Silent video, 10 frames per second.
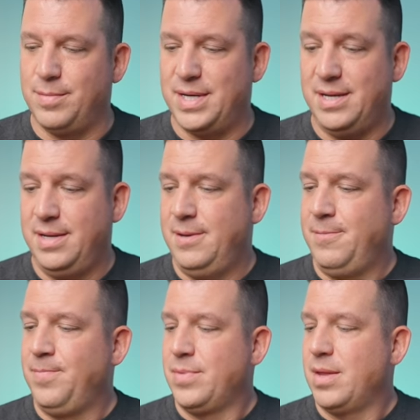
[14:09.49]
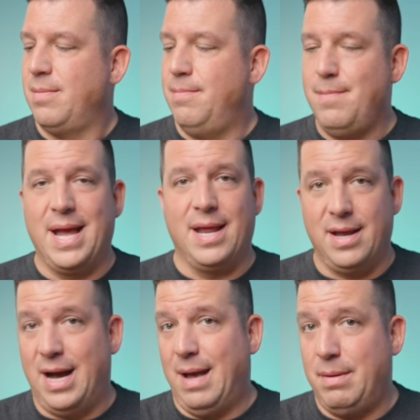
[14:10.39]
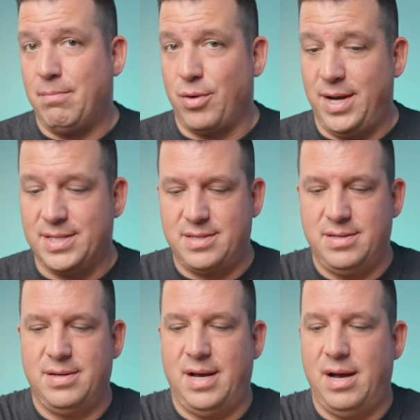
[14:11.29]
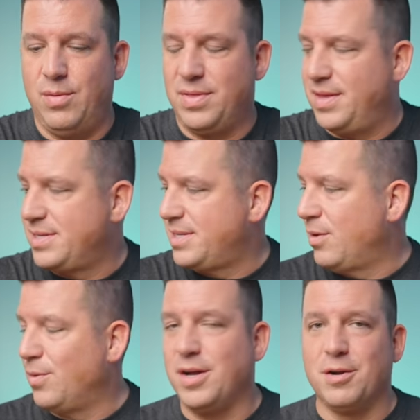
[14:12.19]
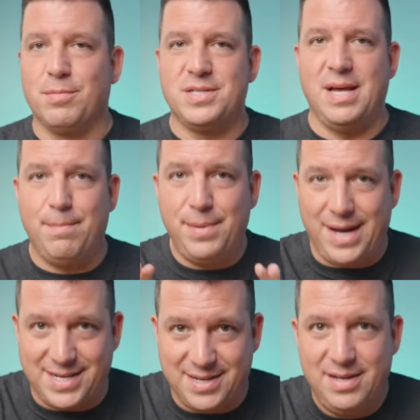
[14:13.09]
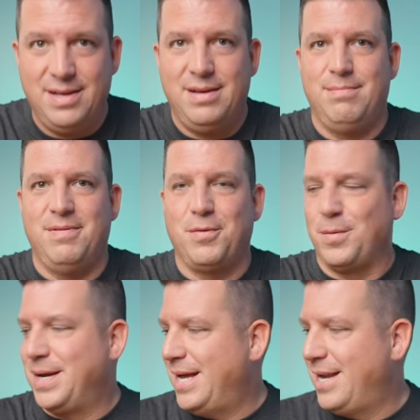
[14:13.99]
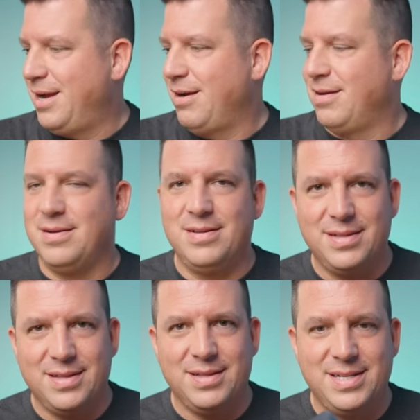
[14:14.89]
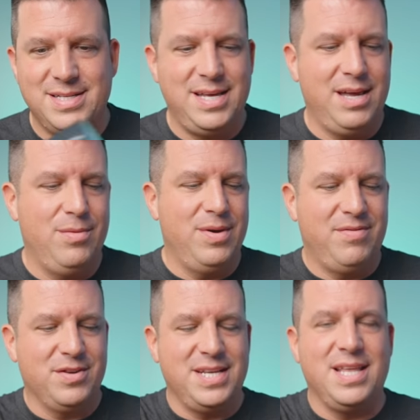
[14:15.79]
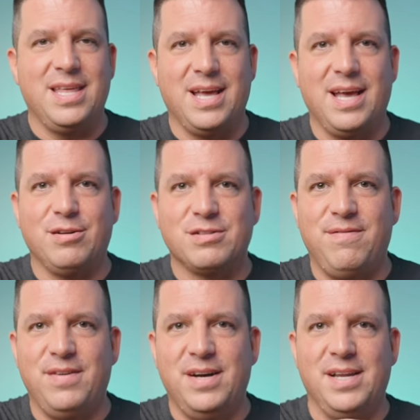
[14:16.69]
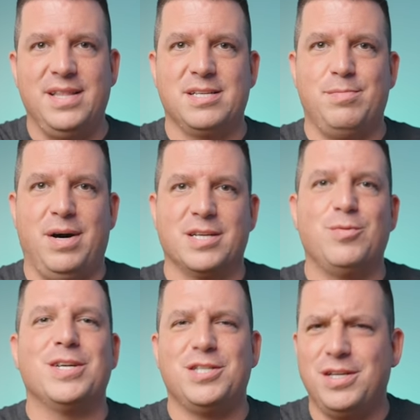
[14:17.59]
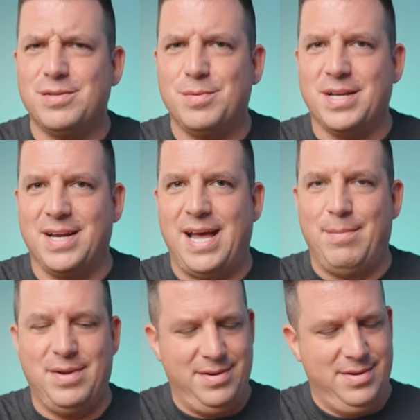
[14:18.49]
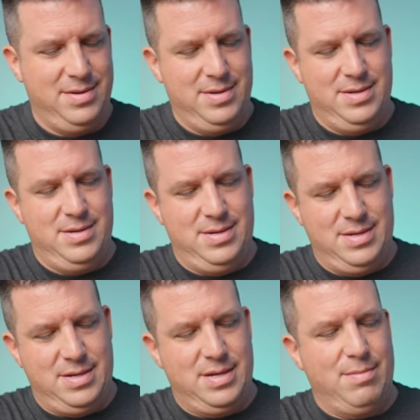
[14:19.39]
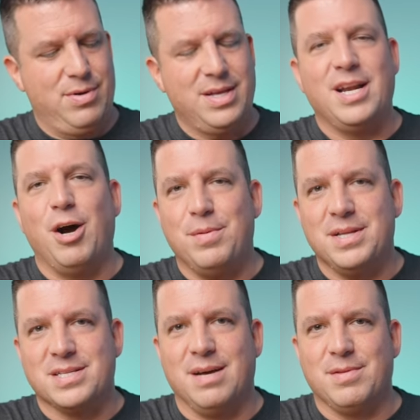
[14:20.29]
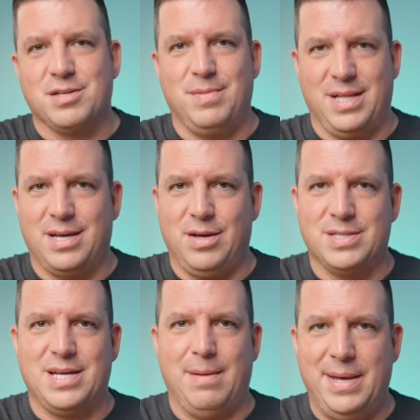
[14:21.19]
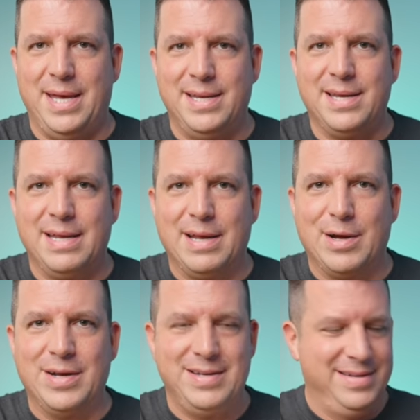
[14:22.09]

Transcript: But man, I'm impressed uh, with this thing 100%. But before we get out of here, let's see if there's anything else fun in this box. Watch, you know what's probably gonna happen? I'm probably gonna open this up and there's gonna be like a USI pen in here.